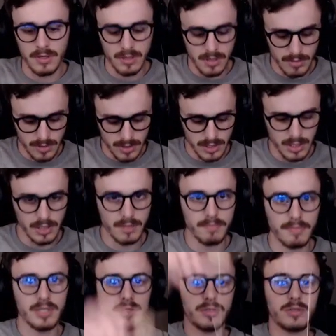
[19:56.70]
Come on like a
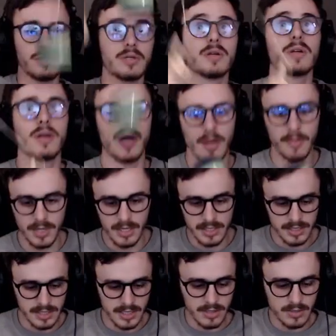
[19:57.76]
beach drunk, I make it
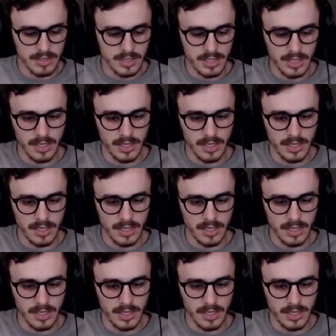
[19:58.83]
sound sick.